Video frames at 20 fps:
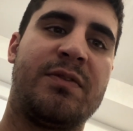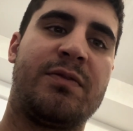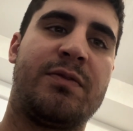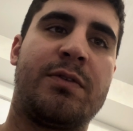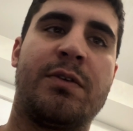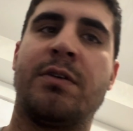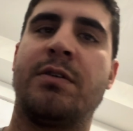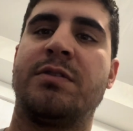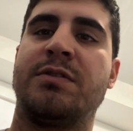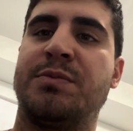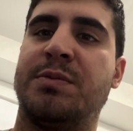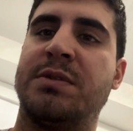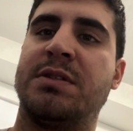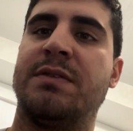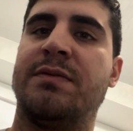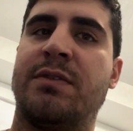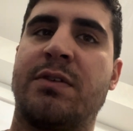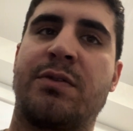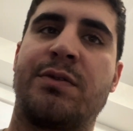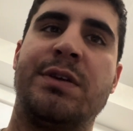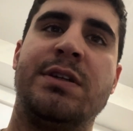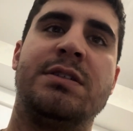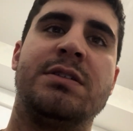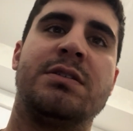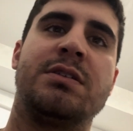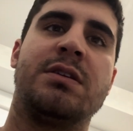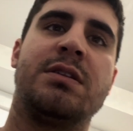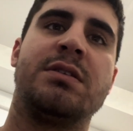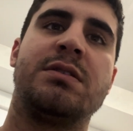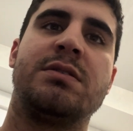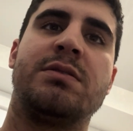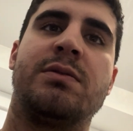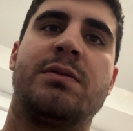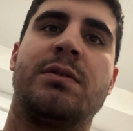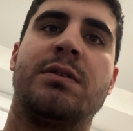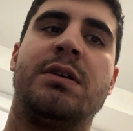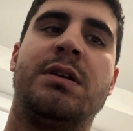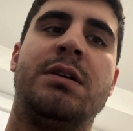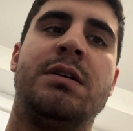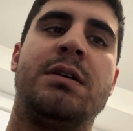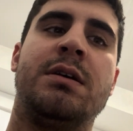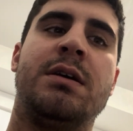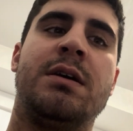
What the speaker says: for specific reasons in the story.